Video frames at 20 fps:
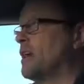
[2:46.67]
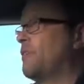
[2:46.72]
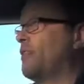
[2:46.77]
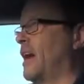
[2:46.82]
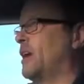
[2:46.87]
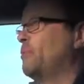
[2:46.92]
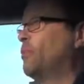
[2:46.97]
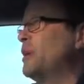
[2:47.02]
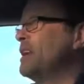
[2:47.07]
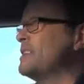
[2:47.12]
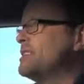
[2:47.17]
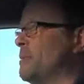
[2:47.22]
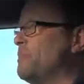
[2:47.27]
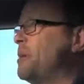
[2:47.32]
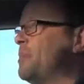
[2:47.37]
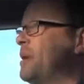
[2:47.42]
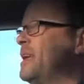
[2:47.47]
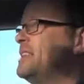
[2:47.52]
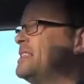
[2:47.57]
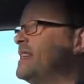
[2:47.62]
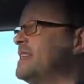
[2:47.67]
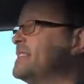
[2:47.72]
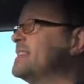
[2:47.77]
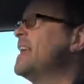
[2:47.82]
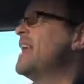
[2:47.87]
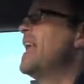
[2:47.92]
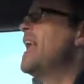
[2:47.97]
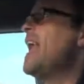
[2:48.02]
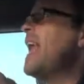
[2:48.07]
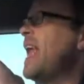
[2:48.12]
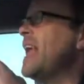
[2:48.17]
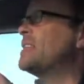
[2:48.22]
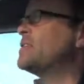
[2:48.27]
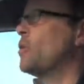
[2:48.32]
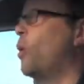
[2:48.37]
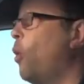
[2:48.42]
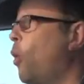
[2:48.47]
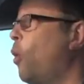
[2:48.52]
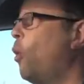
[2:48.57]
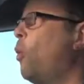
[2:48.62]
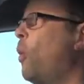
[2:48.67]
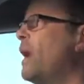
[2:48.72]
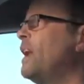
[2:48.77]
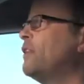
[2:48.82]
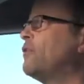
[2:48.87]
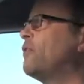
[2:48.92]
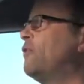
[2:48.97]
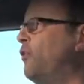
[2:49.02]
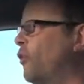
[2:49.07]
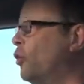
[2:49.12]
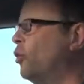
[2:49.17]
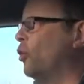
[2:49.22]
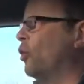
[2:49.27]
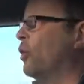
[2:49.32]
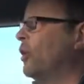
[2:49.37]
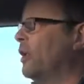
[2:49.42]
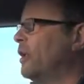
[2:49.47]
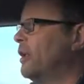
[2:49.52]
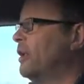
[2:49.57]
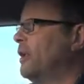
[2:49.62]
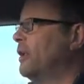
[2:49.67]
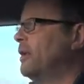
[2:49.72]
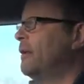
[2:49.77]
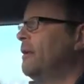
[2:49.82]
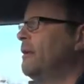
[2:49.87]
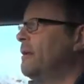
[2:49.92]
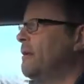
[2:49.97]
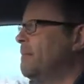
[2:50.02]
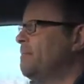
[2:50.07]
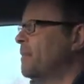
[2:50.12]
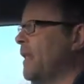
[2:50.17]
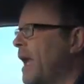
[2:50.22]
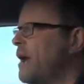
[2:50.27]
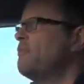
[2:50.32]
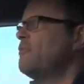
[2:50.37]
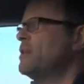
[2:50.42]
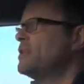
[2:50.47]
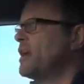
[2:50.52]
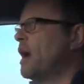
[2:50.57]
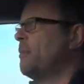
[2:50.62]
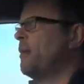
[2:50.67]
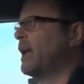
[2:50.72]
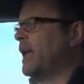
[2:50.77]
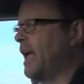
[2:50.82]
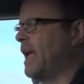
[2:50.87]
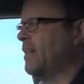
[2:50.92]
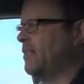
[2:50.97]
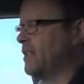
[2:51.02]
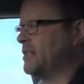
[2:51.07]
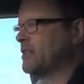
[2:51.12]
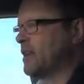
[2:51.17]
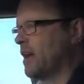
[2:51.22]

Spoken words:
I've had, what it simply means is it's always full. Every time I get in this